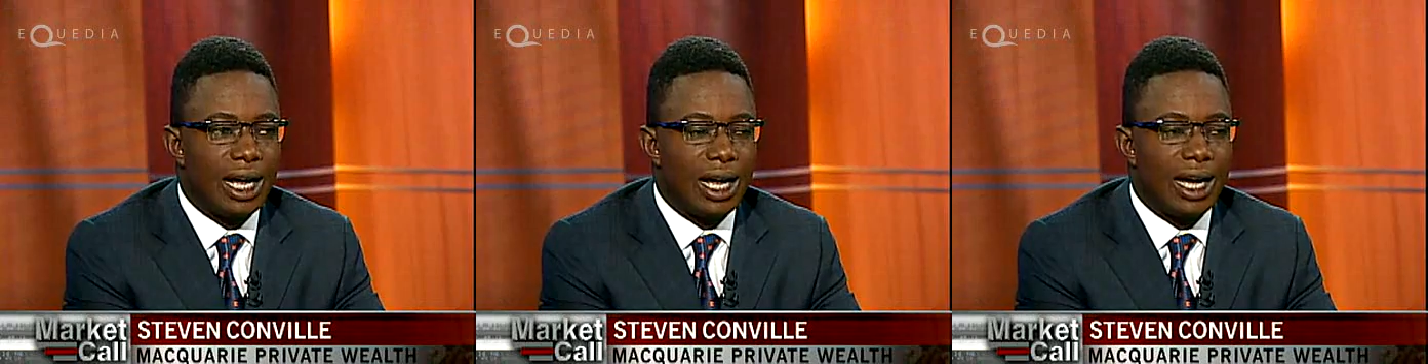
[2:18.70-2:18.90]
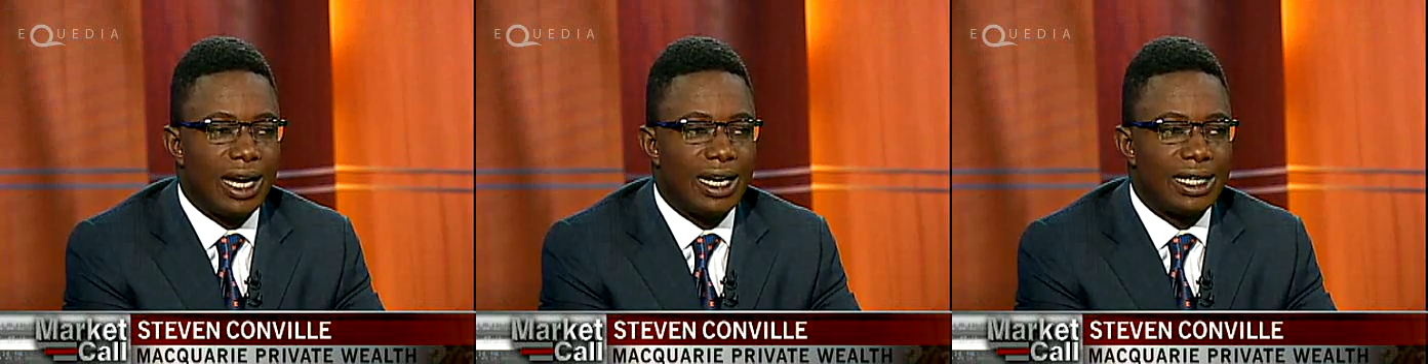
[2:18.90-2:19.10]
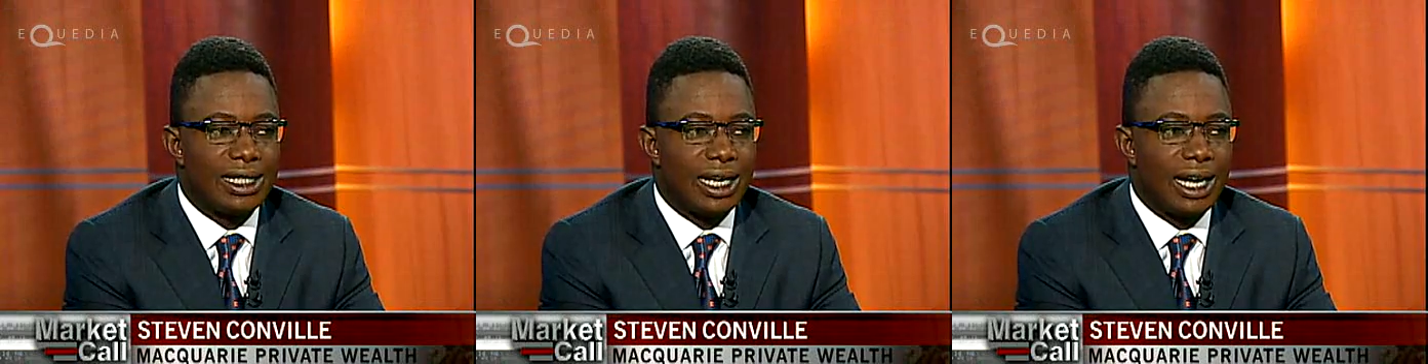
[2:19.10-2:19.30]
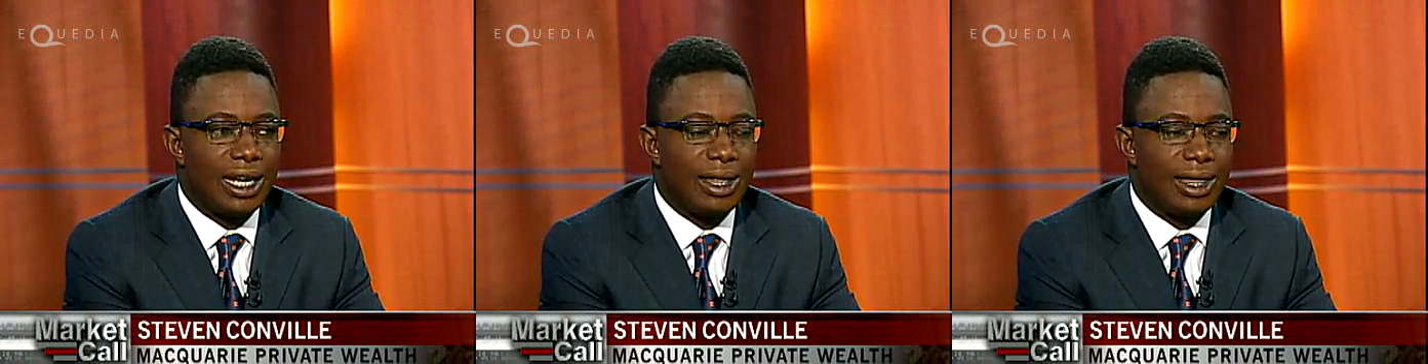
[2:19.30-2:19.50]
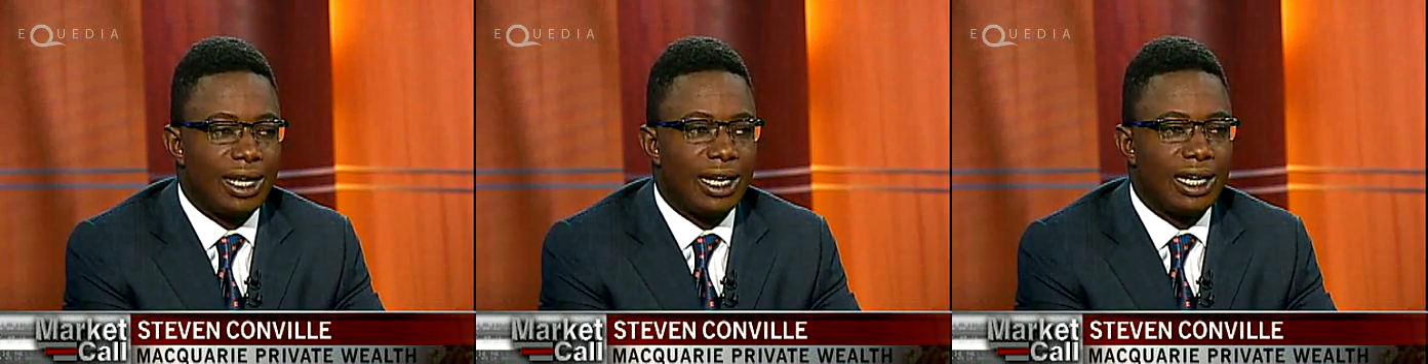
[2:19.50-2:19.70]
highs, I
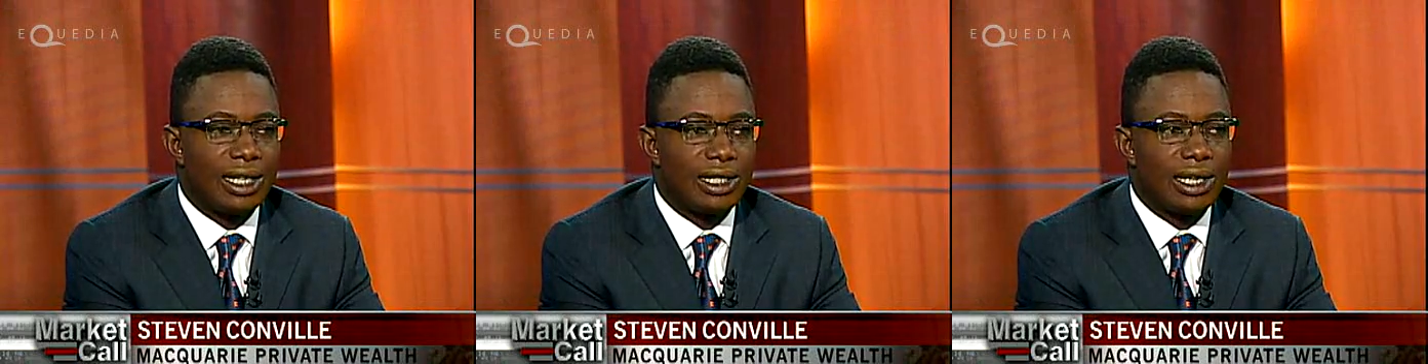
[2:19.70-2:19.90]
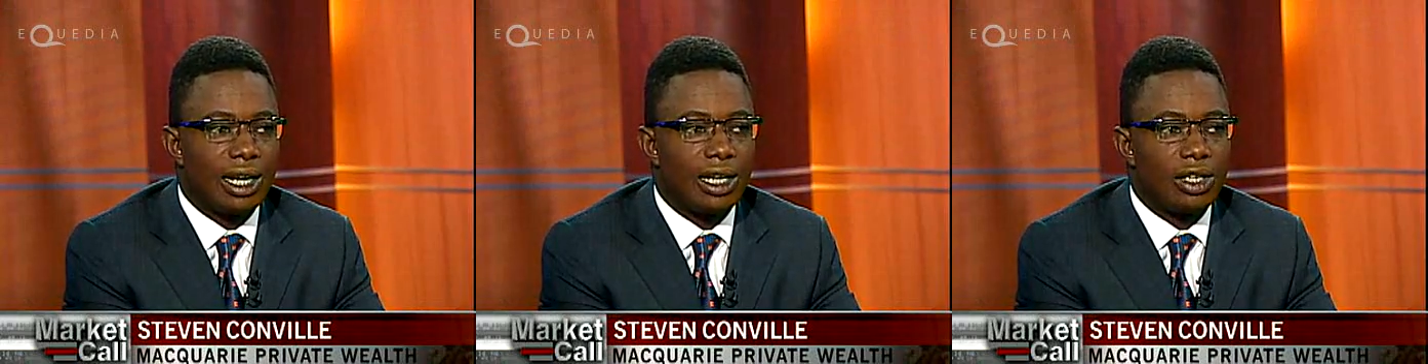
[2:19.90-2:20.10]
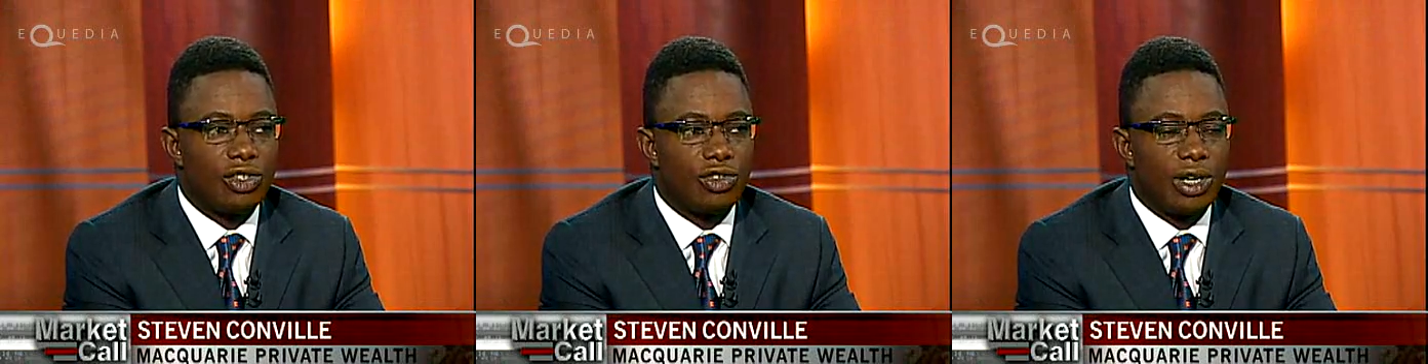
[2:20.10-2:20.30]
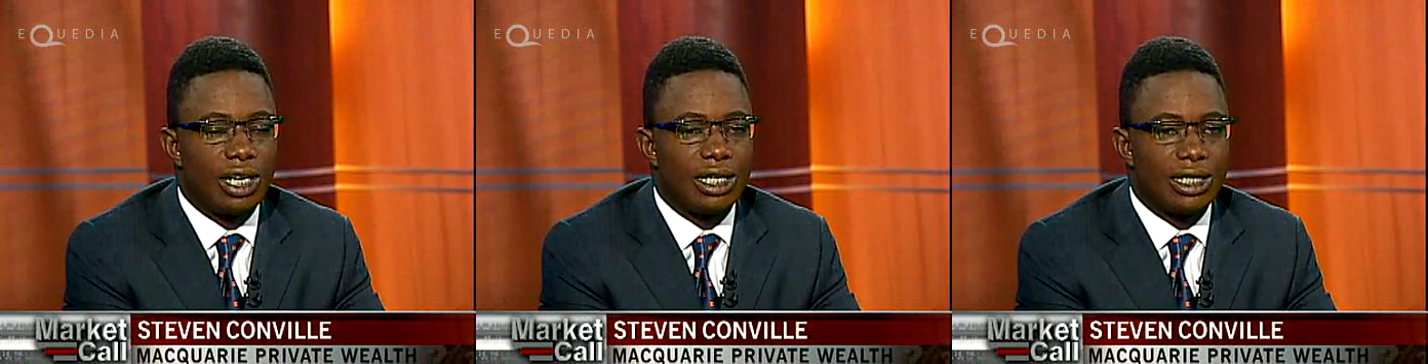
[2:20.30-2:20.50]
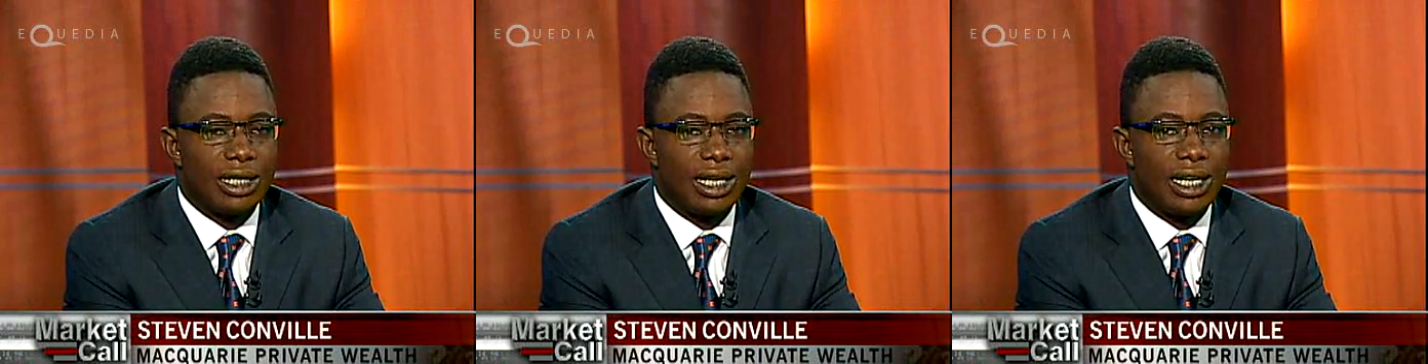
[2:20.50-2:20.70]
think it's got to
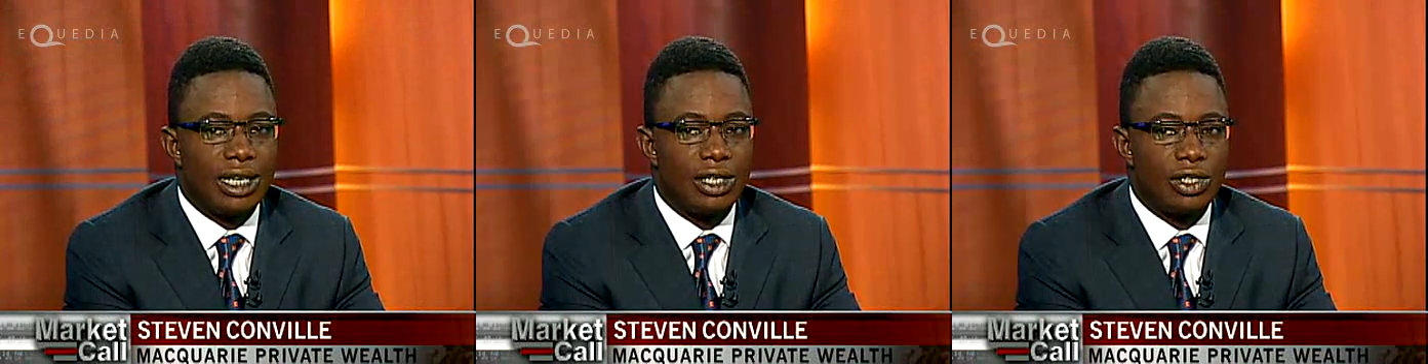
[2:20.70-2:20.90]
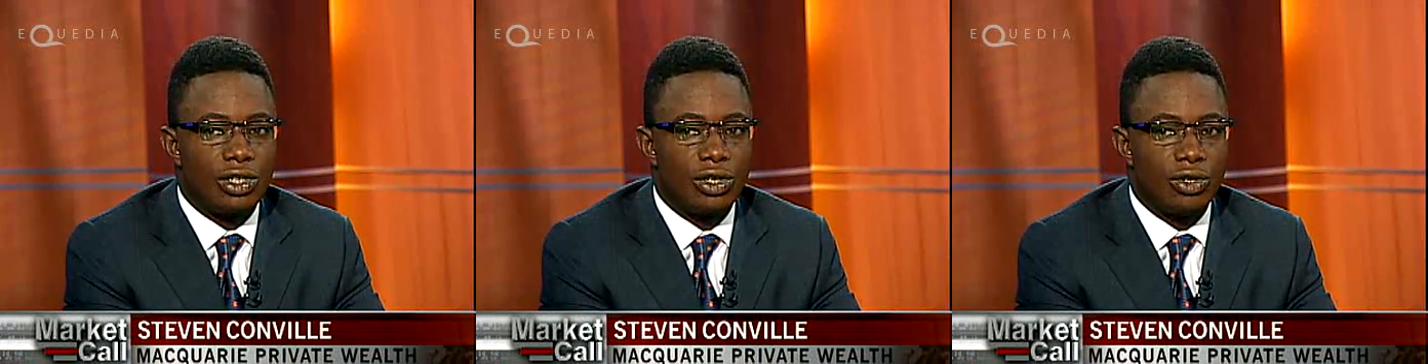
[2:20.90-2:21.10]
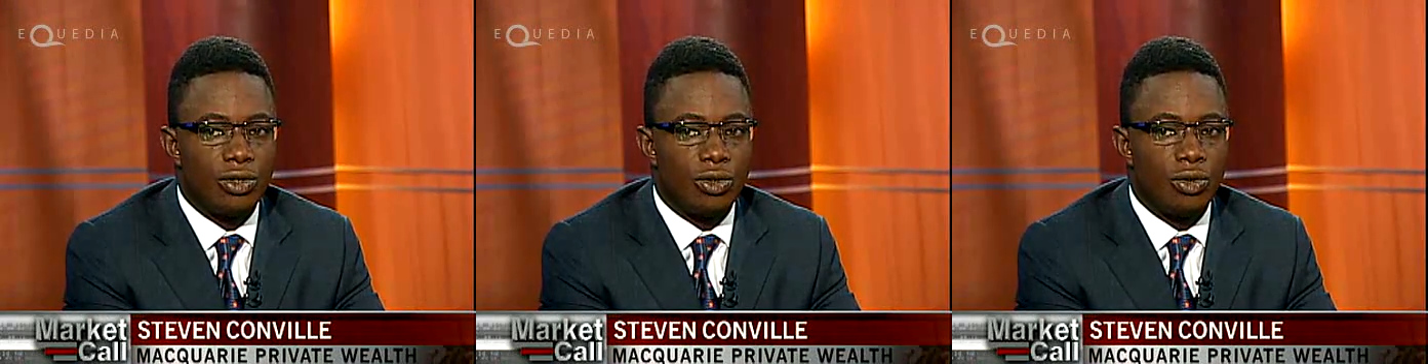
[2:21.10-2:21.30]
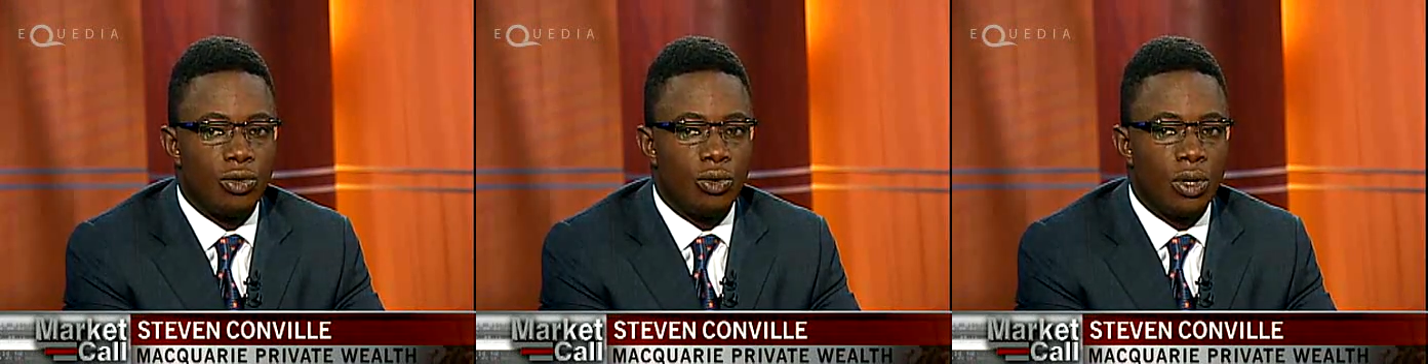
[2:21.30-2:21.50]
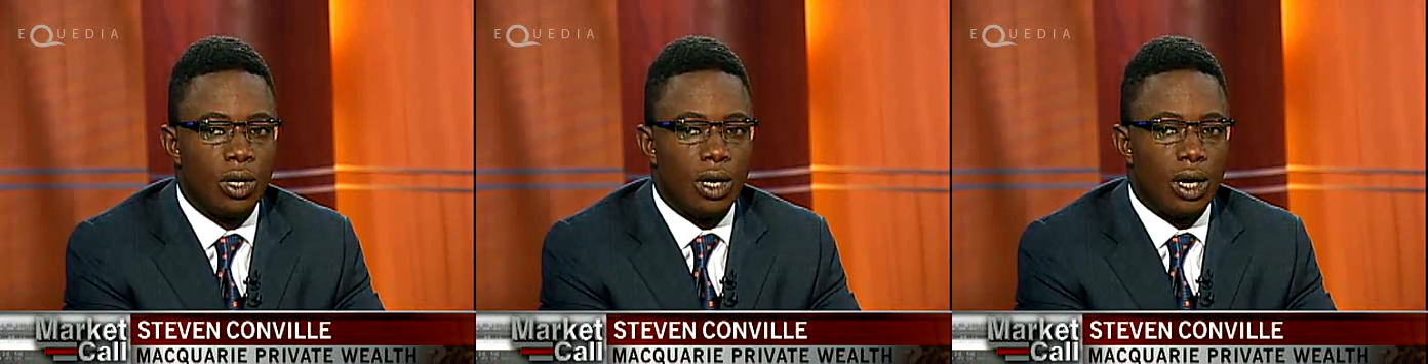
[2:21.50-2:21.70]
translate to